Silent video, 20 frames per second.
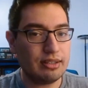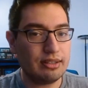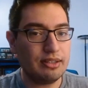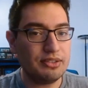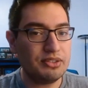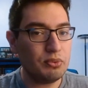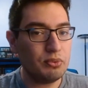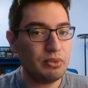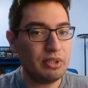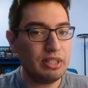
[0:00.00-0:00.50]

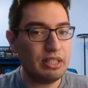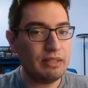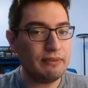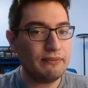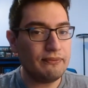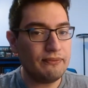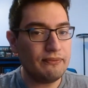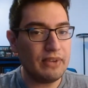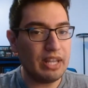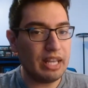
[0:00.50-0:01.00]
doesn't really
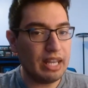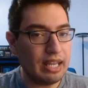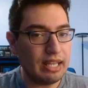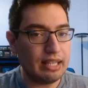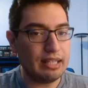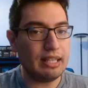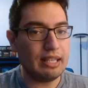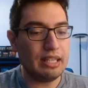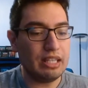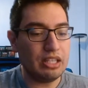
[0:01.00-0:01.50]
fit
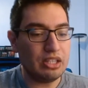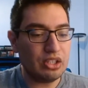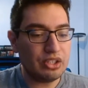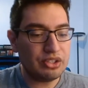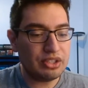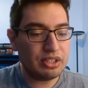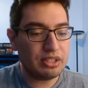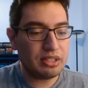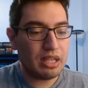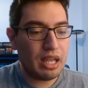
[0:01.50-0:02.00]
in and it
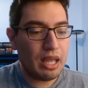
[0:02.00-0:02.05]
doesn't